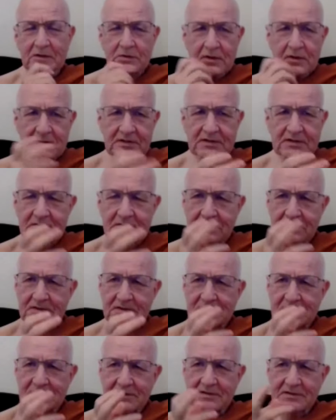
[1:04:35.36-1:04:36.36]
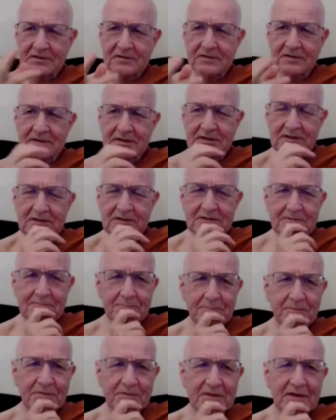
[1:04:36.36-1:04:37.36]
Trust, trust, trust, trust.
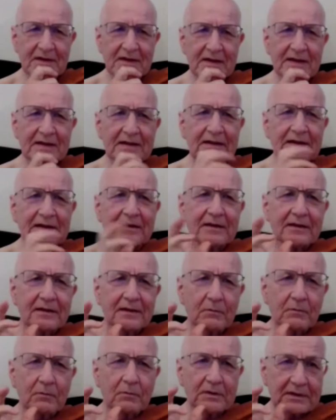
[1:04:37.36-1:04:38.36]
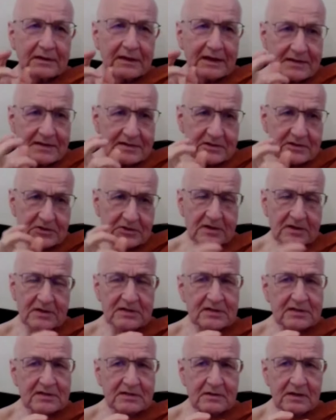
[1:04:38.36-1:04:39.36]
What doesn't
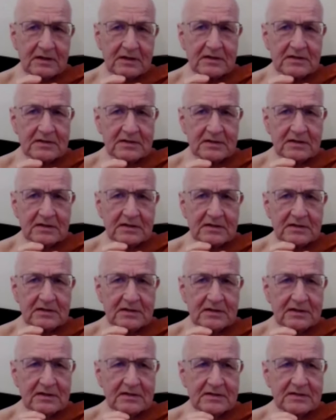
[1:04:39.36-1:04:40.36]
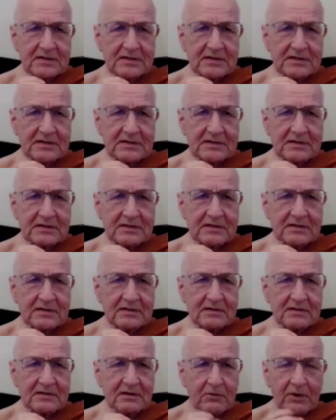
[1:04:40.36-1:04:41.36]
trust is
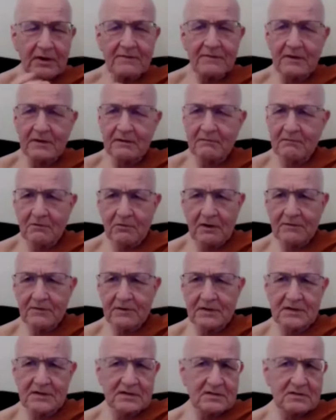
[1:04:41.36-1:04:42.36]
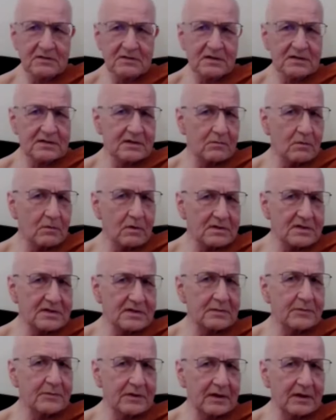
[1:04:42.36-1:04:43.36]
craving. Craving doesn't trust, it
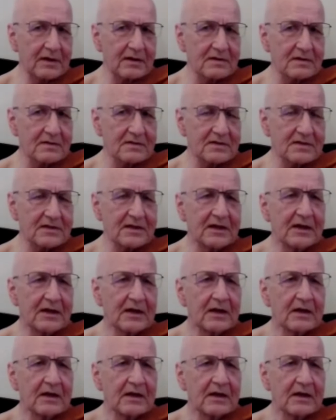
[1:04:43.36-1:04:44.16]
wants something else.